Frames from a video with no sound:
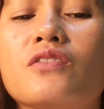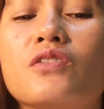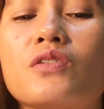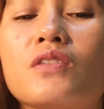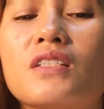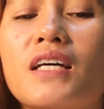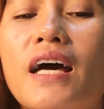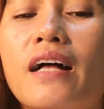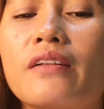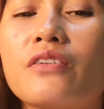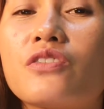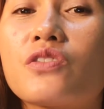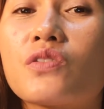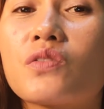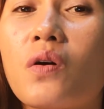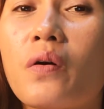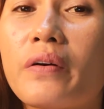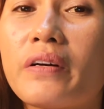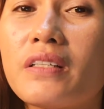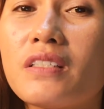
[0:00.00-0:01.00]
To tell
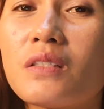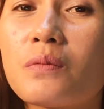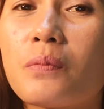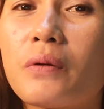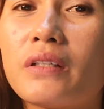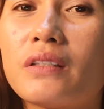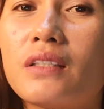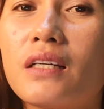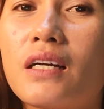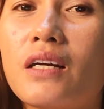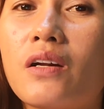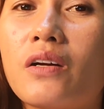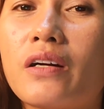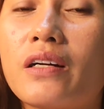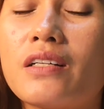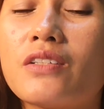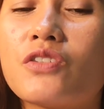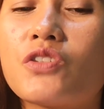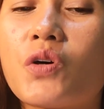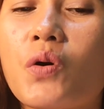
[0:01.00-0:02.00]
stories,
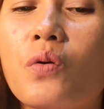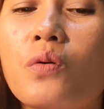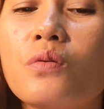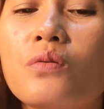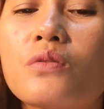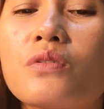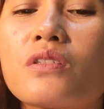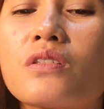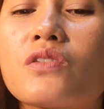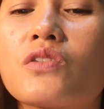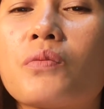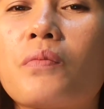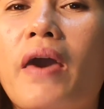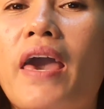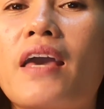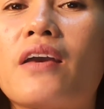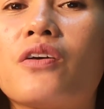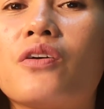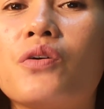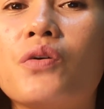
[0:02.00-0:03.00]
particularly jokes, to
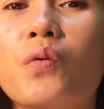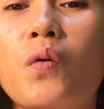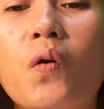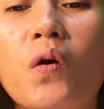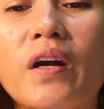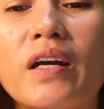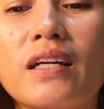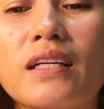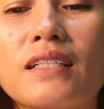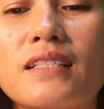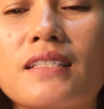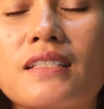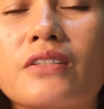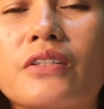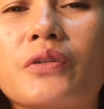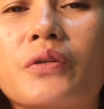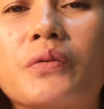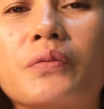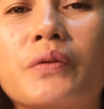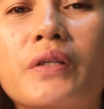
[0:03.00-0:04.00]
make your
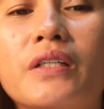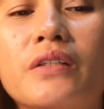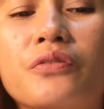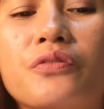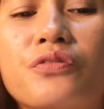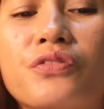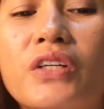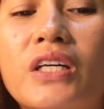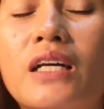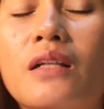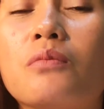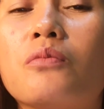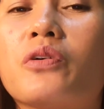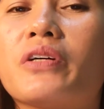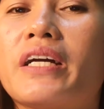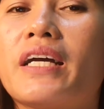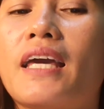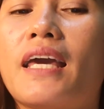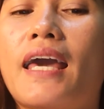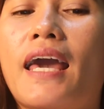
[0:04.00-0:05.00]
listener or reader feel
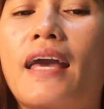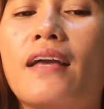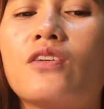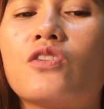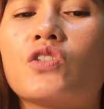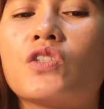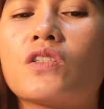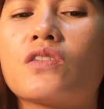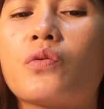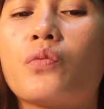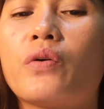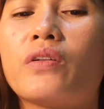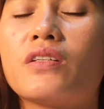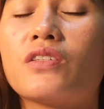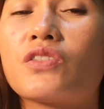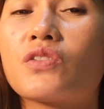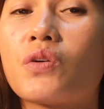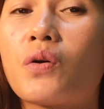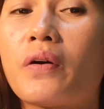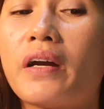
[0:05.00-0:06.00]
more engaged with
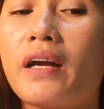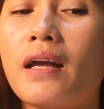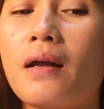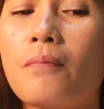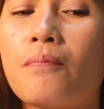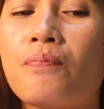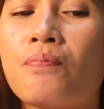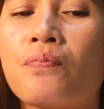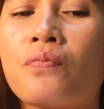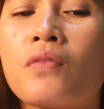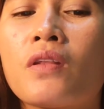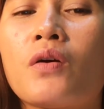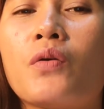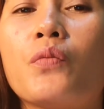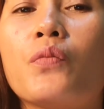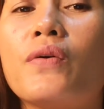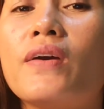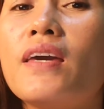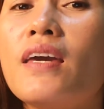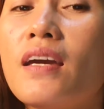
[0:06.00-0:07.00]
the story,
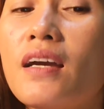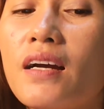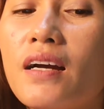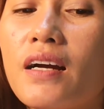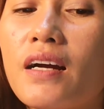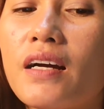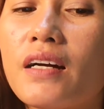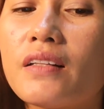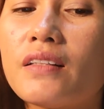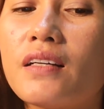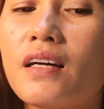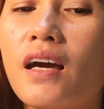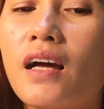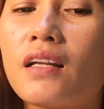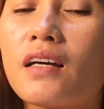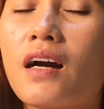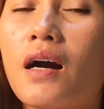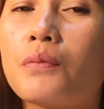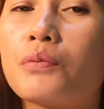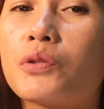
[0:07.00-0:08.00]
we hear the
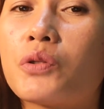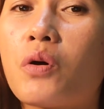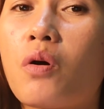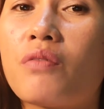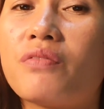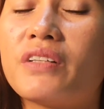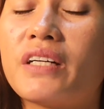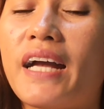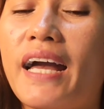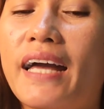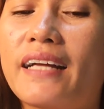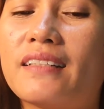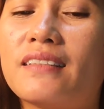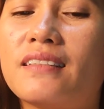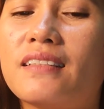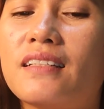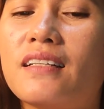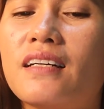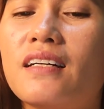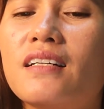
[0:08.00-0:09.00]
helicopter overhead.
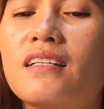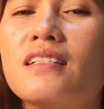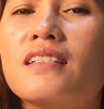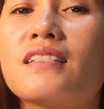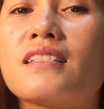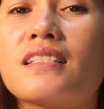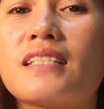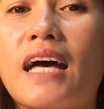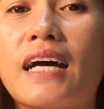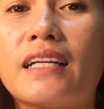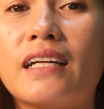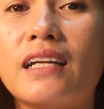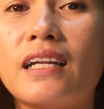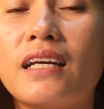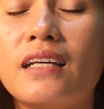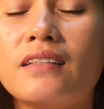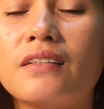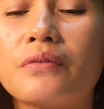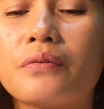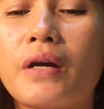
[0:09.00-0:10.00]

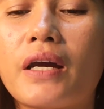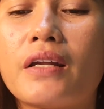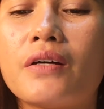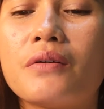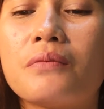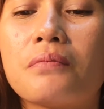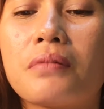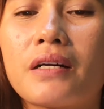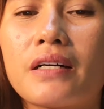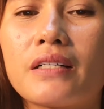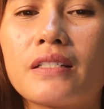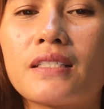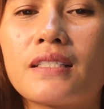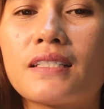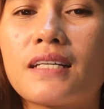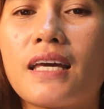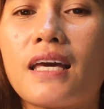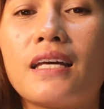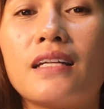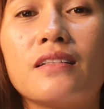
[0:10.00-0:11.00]
Suddenly, the radio
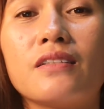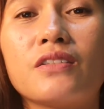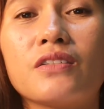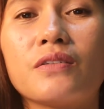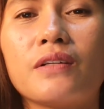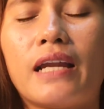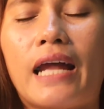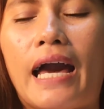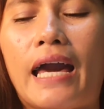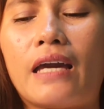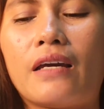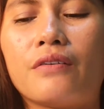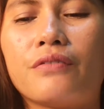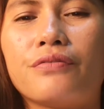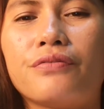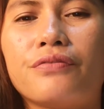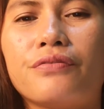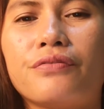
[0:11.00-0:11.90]
burst into life.